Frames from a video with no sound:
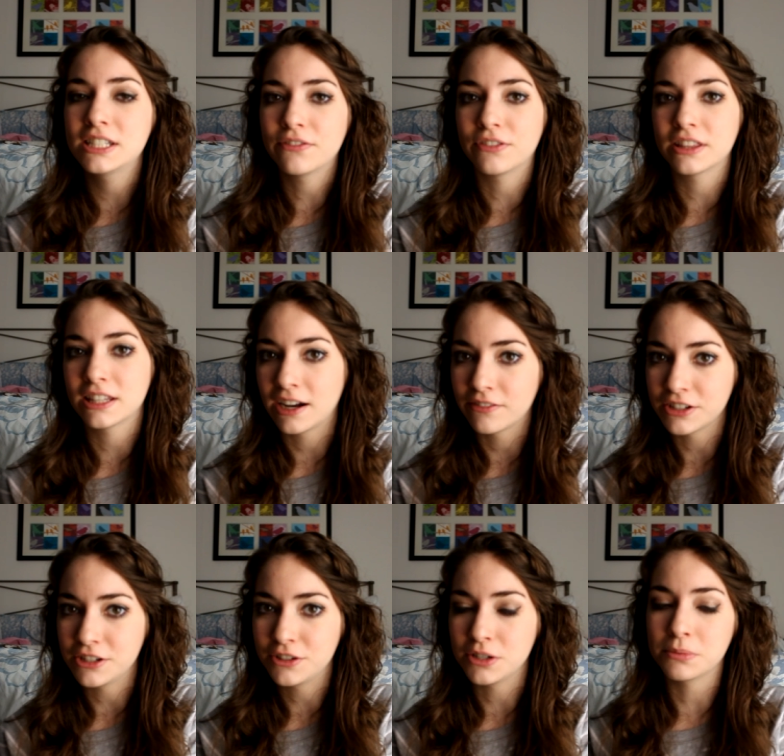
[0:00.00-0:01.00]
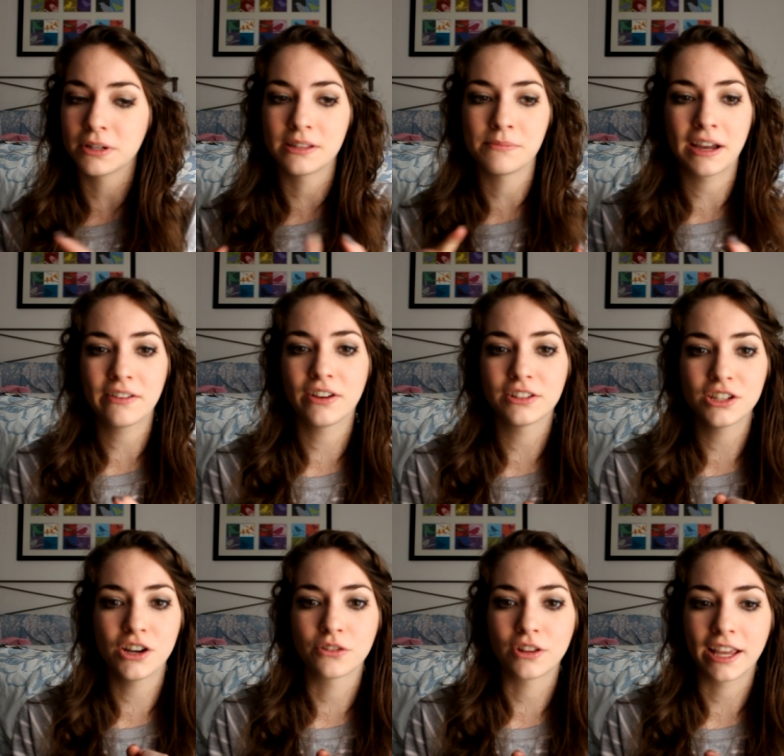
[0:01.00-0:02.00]
different than every YouTuber and then Mike
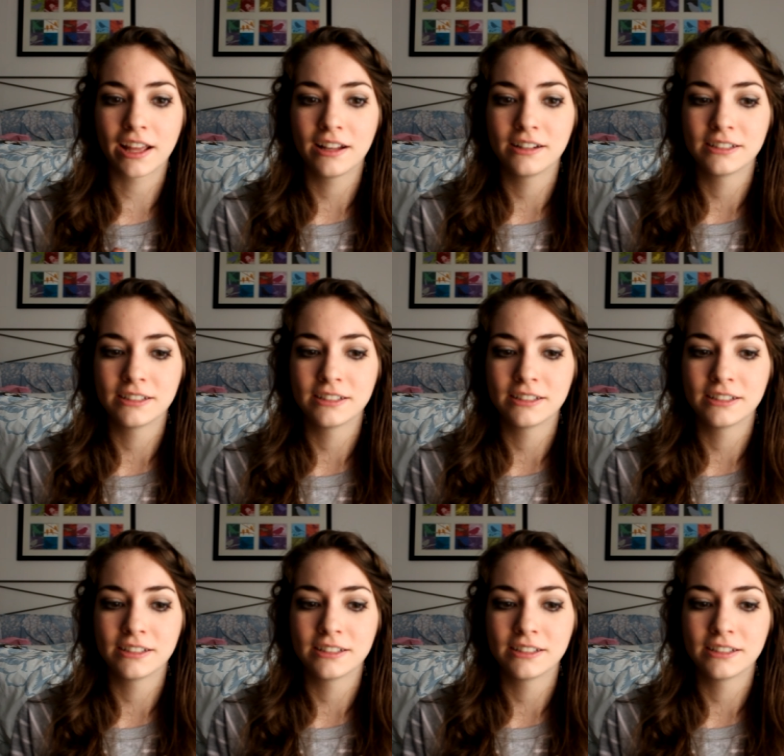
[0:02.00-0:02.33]
Falzone like